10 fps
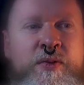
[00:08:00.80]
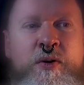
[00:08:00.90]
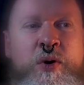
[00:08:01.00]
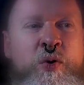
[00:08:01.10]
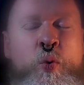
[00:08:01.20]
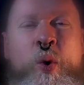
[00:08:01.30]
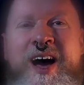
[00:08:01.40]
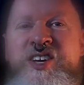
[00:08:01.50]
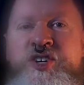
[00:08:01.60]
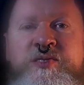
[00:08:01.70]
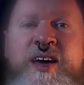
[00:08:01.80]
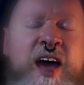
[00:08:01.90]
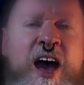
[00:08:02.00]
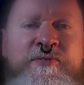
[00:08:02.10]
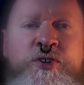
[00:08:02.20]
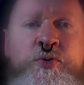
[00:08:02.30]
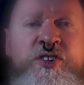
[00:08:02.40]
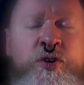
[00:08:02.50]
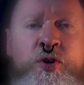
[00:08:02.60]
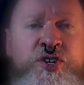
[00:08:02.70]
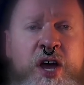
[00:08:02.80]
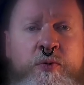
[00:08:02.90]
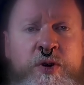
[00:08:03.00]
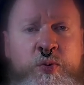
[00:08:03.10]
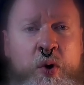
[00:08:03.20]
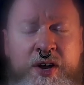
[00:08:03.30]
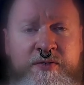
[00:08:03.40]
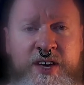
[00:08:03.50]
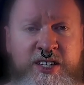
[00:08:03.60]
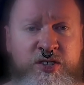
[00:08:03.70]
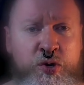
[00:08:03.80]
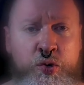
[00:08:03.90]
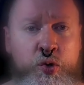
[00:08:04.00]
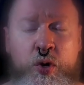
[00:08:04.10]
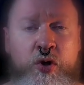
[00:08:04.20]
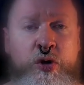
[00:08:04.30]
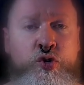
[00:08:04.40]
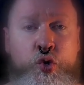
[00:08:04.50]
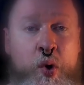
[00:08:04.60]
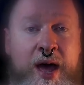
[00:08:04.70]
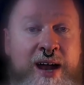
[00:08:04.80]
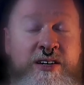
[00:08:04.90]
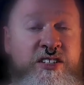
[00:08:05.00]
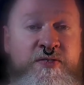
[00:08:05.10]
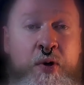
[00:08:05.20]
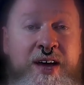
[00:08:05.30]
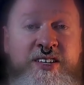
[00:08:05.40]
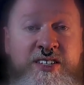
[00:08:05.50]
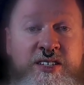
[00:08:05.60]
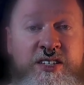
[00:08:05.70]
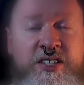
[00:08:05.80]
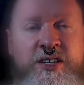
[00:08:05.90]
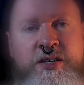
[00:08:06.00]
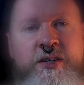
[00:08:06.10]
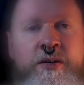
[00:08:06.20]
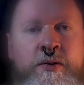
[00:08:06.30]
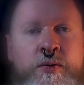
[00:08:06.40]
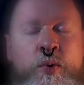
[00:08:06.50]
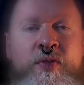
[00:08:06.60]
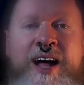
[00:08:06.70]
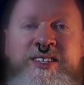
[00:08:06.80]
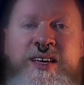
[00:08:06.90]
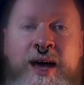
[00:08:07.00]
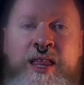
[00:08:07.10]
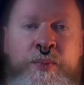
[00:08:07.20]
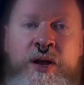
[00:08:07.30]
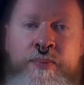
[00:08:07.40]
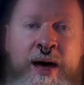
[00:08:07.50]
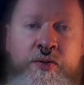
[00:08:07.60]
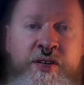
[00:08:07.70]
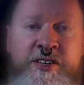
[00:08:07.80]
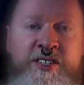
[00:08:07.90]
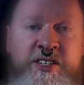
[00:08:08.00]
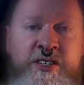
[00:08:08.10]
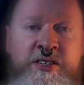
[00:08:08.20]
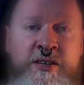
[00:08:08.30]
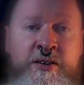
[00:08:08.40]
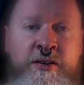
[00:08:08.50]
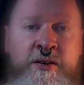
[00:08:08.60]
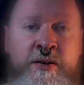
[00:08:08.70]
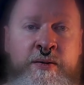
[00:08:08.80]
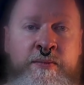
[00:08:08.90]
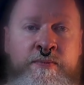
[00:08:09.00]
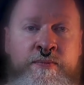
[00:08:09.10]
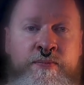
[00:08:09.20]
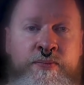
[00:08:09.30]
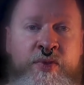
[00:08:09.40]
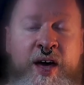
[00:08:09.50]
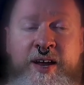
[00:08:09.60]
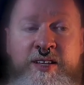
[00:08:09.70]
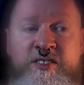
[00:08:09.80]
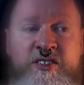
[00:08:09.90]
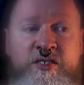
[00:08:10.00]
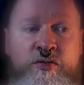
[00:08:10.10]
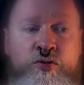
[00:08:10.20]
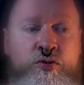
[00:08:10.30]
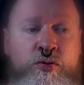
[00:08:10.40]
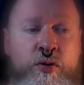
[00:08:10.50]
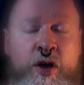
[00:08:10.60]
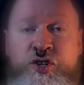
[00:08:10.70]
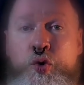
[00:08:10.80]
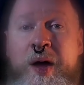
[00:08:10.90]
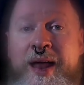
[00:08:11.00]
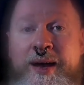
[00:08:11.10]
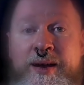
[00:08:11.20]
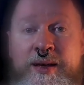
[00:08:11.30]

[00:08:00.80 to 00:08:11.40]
uh, why should they have to associate with one of these new trans phrases? Well, that's the element about this that it's a trend.